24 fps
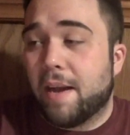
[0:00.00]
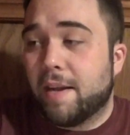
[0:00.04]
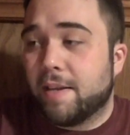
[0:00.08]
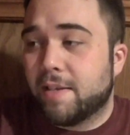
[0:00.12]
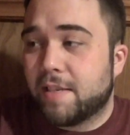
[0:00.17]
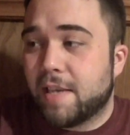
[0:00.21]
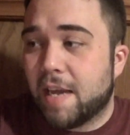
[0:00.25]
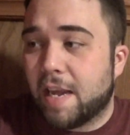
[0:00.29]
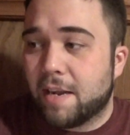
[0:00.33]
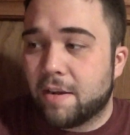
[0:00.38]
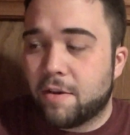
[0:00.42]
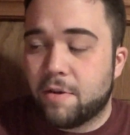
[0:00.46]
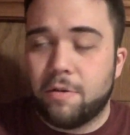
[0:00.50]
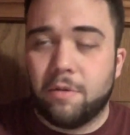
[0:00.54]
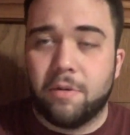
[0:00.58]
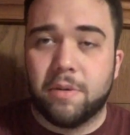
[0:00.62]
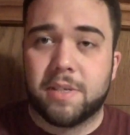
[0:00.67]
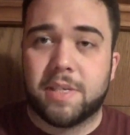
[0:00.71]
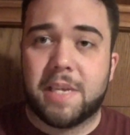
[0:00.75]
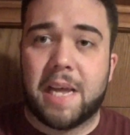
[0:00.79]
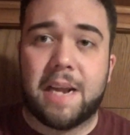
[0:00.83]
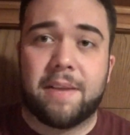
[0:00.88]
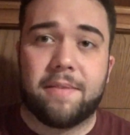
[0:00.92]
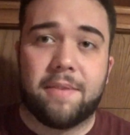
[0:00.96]
It's kind of cool.
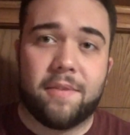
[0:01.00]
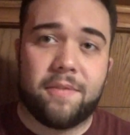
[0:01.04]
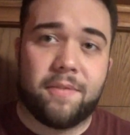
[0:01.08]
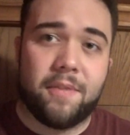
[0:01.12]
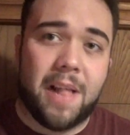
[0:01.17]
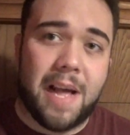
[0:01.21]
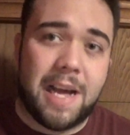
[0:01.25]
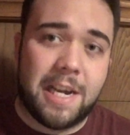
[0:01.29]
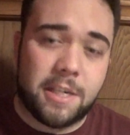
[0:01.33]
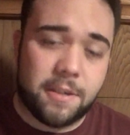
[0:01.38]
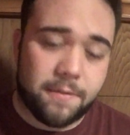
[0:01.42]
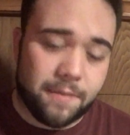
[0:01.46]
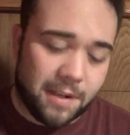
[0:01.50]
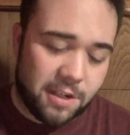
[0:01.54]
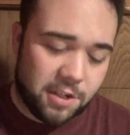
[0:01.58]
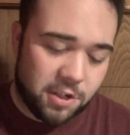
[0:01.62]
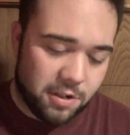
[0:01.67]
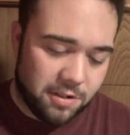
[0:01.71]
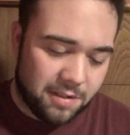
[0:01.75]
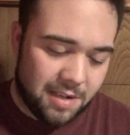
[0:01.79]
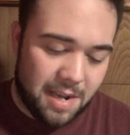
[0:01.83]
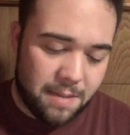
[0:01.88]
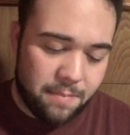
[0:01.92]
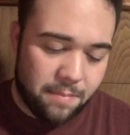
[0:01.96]
It's kind of a flash
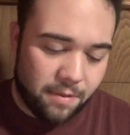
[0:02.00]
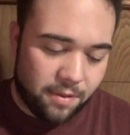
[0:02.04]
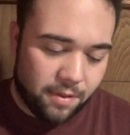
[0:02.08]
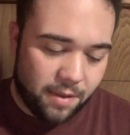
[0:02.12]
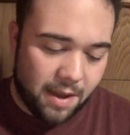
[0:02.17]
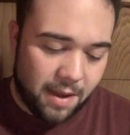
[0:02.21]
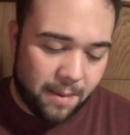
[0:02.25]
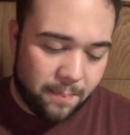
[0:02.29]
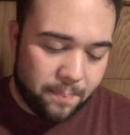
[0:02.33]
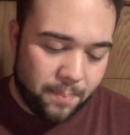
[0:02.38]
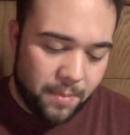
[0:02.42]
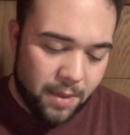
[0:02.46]
fiction type of thing.